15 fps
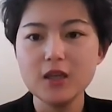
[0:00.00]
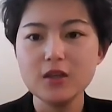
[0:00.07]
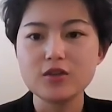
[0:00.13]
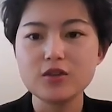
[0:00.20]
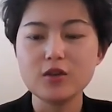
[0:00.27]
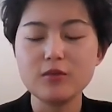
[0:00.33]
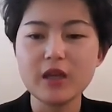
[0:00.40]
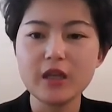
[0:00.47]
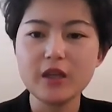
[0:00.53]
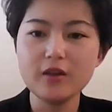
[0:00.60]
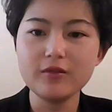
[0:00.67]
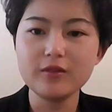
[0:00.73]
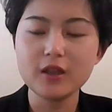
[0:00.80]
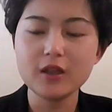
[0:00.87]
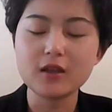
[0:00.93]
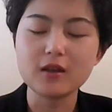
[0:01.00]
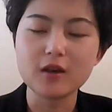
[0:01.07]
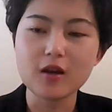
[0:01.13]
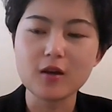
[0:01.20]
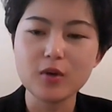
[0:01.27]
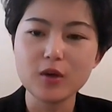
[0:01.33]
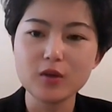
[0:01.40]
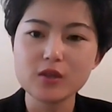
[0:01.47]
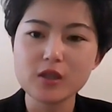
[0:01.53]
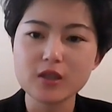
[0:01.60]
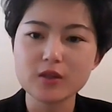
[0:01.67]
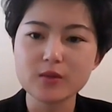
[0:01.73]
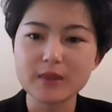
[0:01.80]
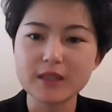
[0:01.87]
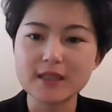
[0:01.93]
So many of the
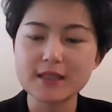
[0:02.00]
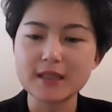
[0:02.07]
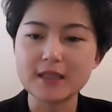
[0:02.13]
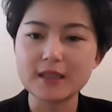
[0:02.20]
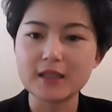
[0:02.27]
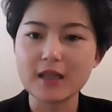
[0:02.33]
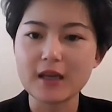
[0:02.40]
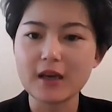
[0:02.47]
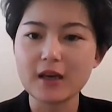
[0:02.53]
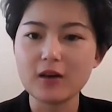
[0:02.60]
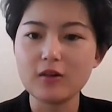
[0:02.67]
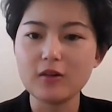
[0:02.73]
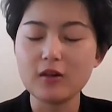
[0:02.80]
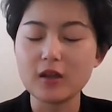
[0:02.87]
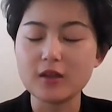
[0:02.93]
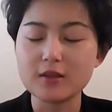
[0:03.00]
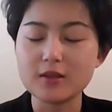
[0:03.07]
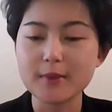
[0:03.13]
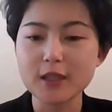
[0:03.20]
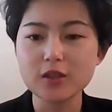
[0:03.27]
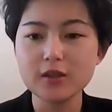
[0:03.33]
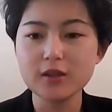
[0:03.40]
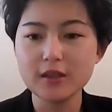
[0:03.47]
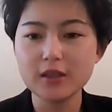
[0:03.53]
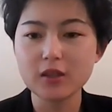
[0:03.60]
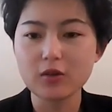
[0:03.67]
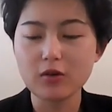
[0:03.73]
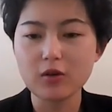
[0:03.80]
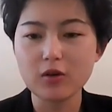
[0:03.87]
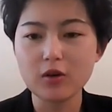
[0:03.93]
composers we see now, especially in the
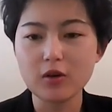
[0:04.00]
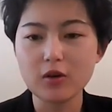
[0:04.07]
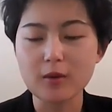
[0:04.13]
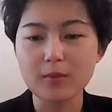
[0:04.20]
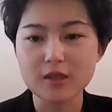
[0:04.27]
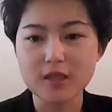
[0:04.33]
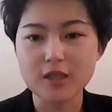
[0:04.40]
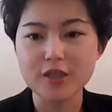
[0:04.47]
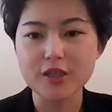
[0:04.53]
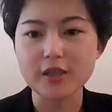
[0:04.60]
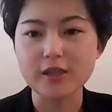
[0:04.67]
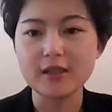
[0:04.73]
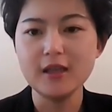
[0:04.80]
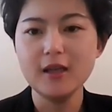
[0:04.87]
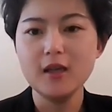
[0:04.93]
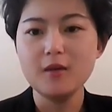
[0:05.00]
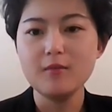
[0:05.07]
choral composition,